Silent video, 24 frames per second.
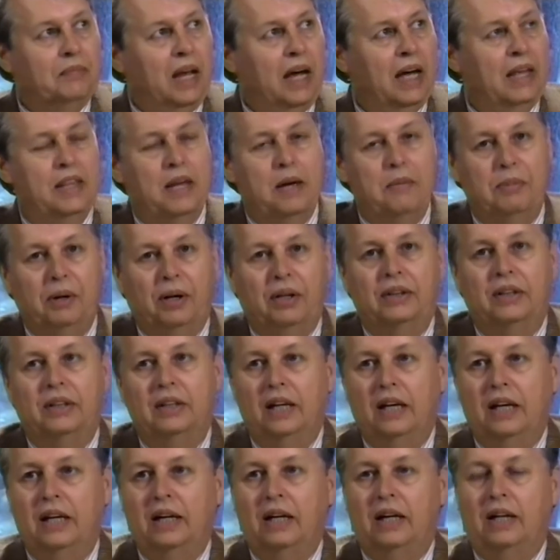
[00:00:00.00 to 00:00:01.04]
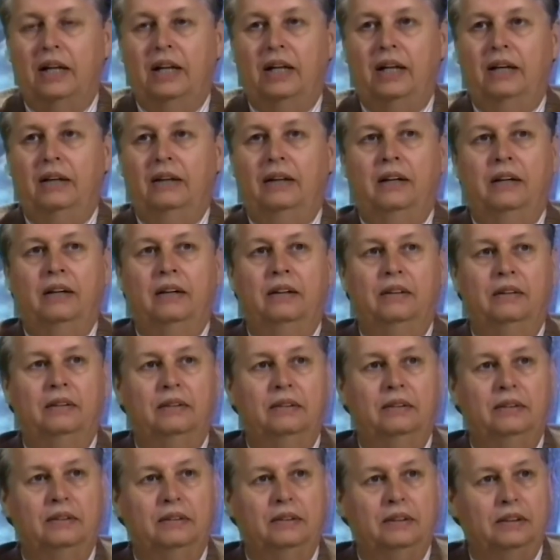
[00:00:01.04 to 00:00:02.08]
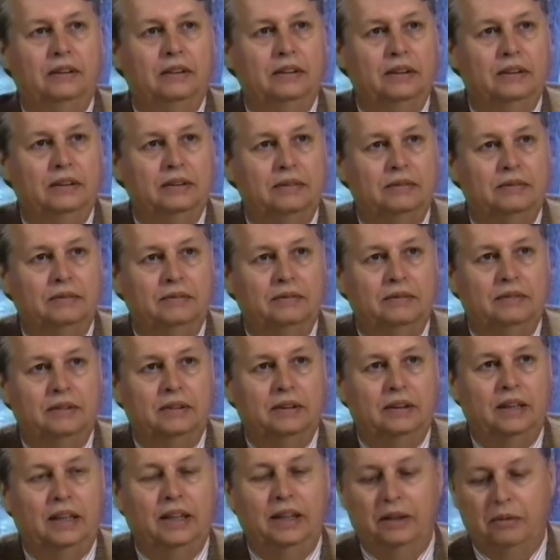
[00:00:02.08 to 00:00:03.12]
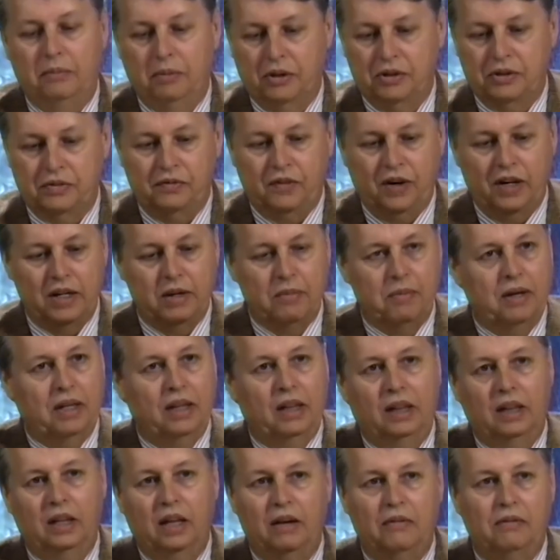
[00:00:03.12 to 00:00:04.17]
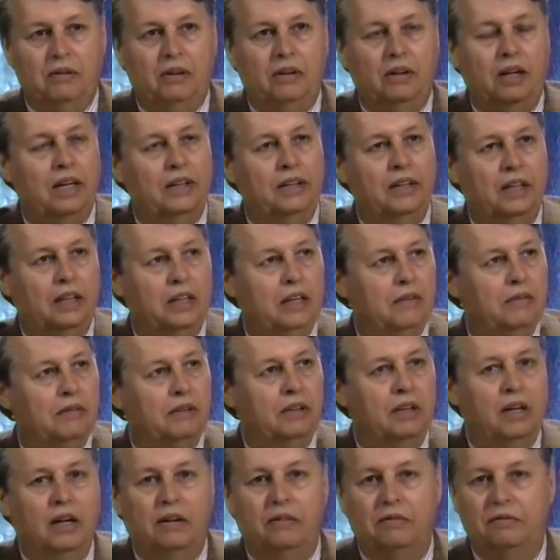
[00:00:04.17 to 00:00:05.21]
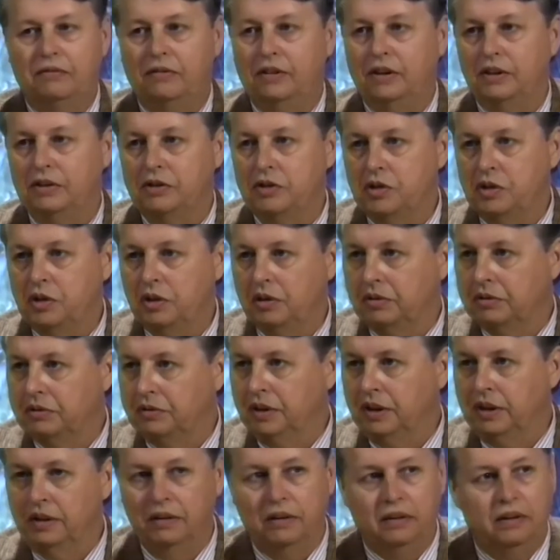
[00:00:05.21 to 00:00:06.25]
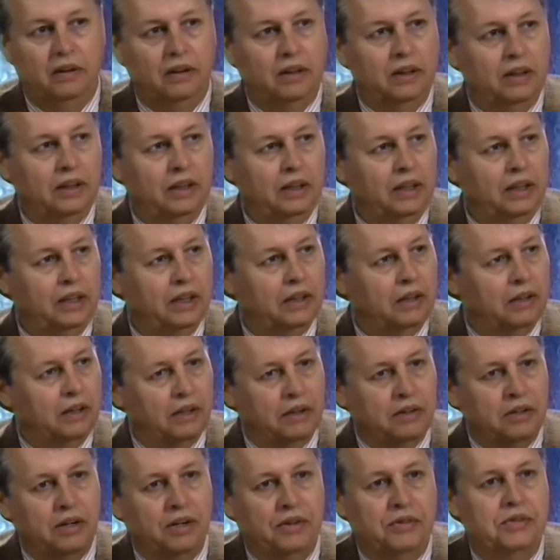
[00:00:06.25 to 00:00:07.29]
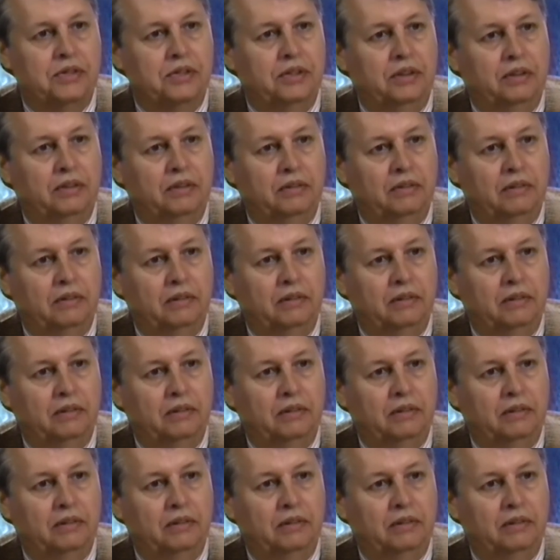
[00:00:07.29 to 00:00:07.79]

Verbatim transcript: and they built it in on, on the most fundamental level, on the level of uh, children in a culture.